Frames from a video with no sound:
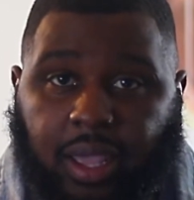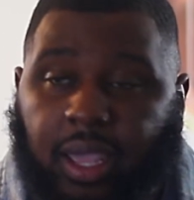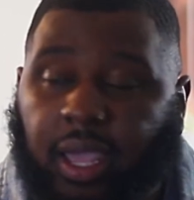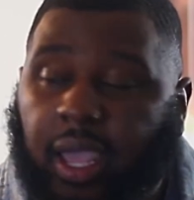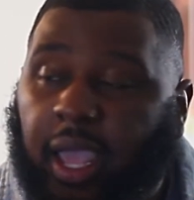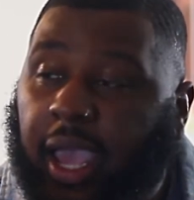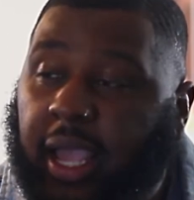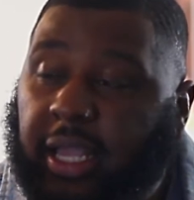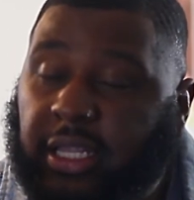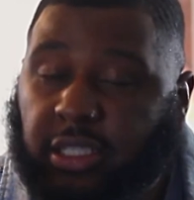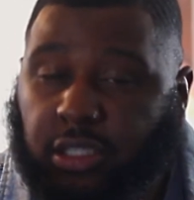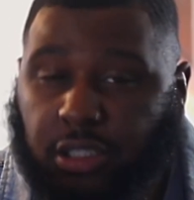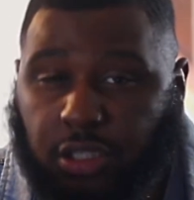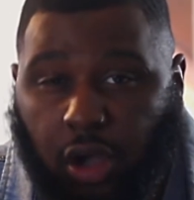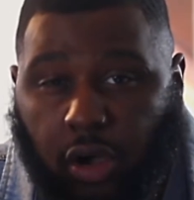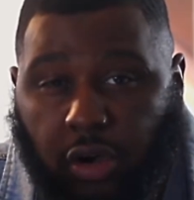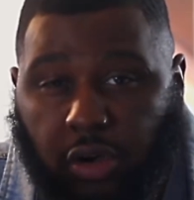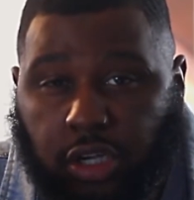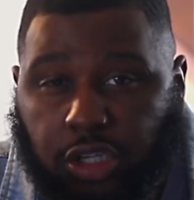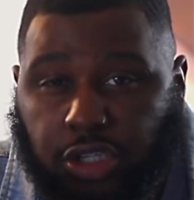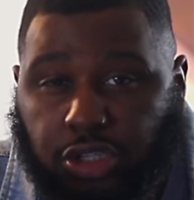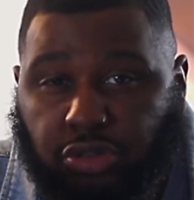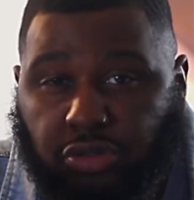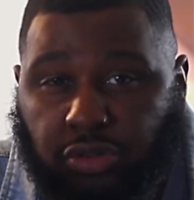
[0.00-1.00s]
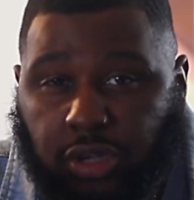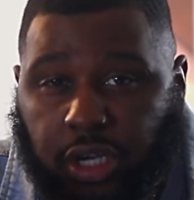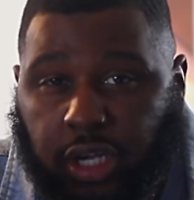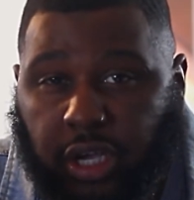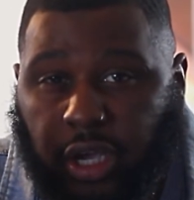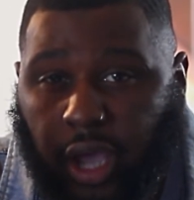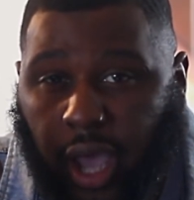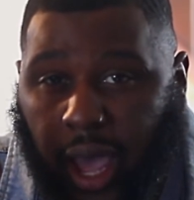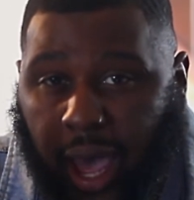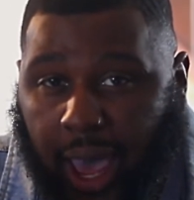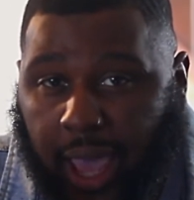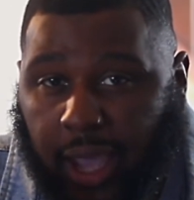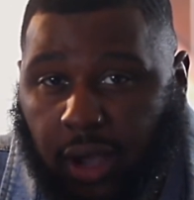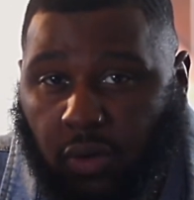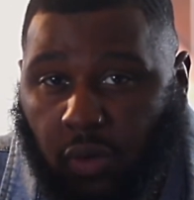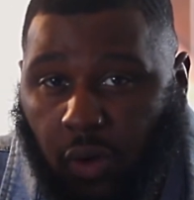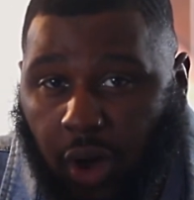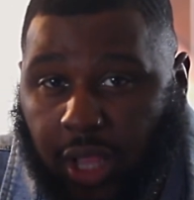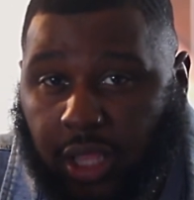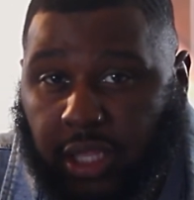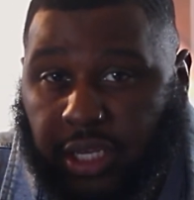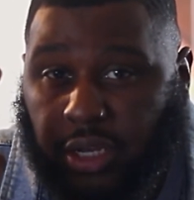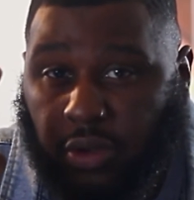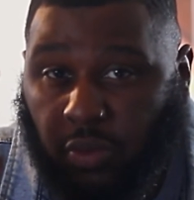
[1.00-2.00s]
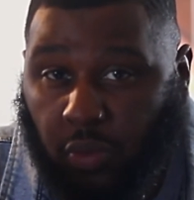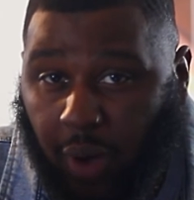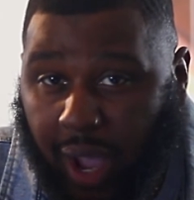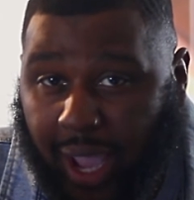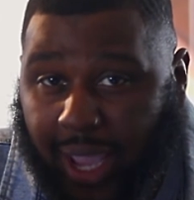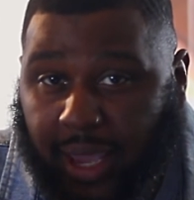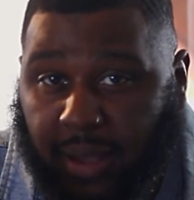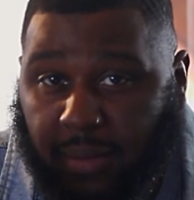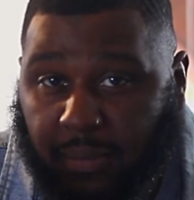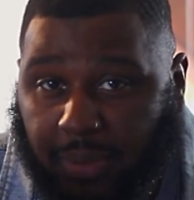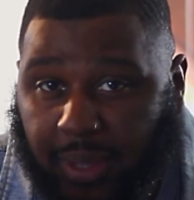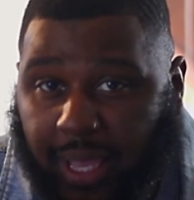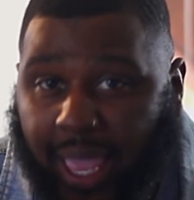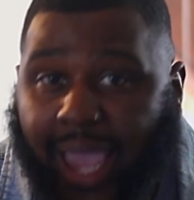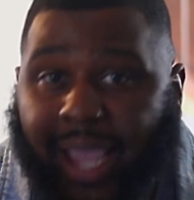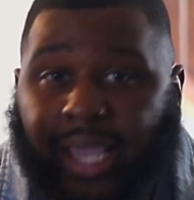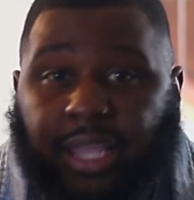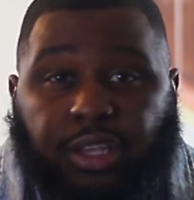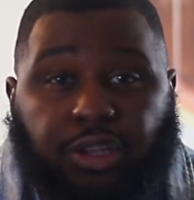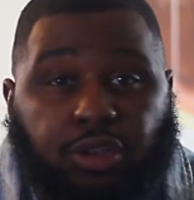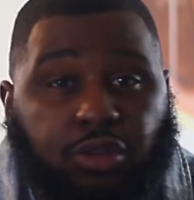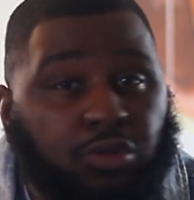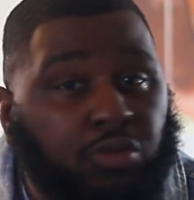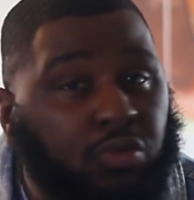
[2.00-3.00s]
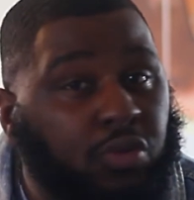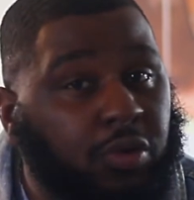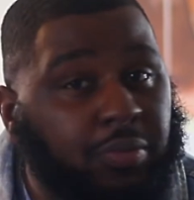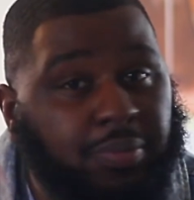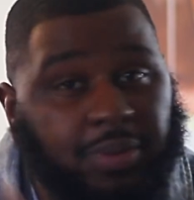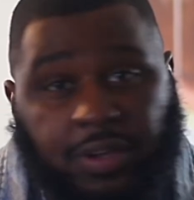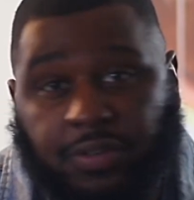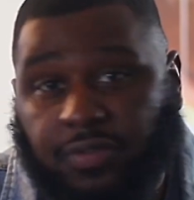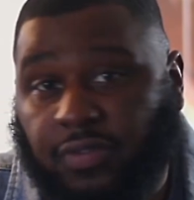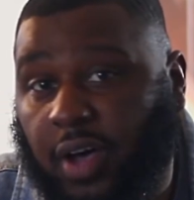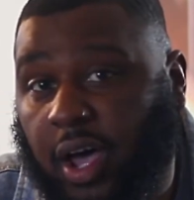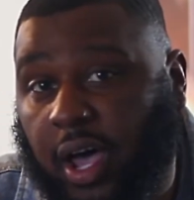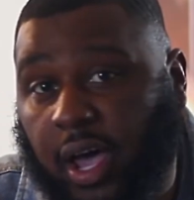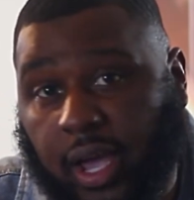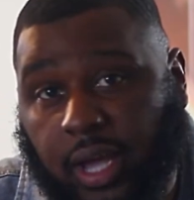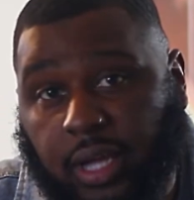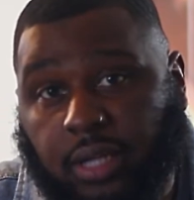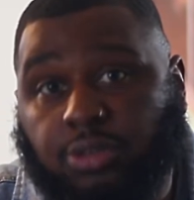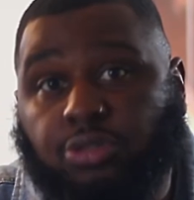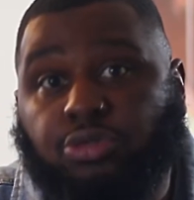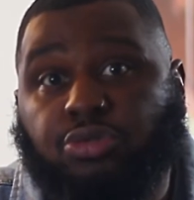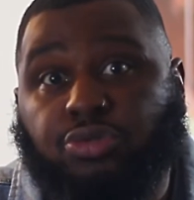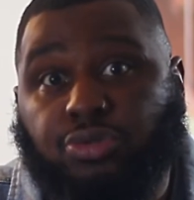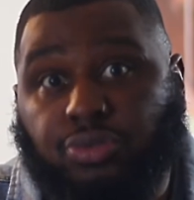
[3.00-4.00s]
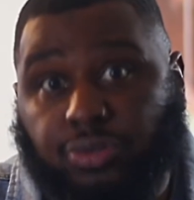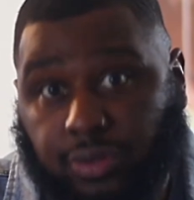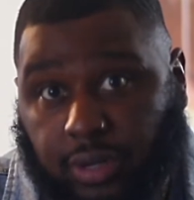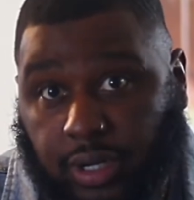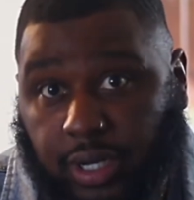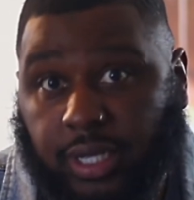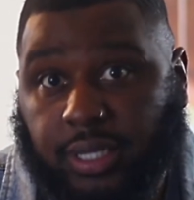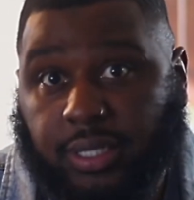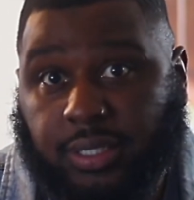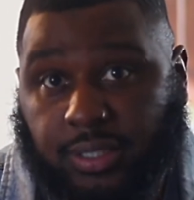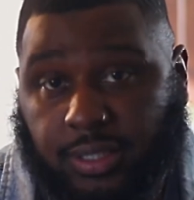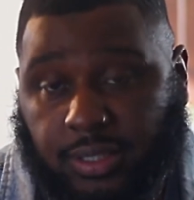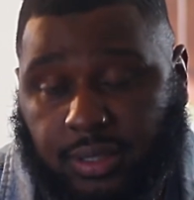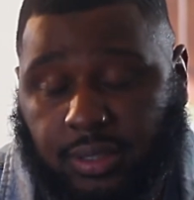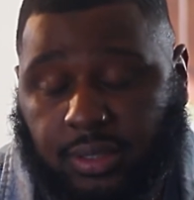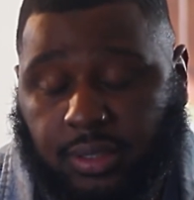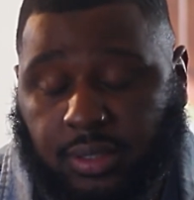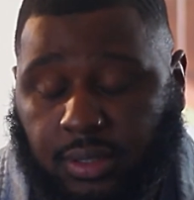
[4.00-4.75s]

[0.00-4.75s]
As long as you get high quality white and black, you will be fine, trust.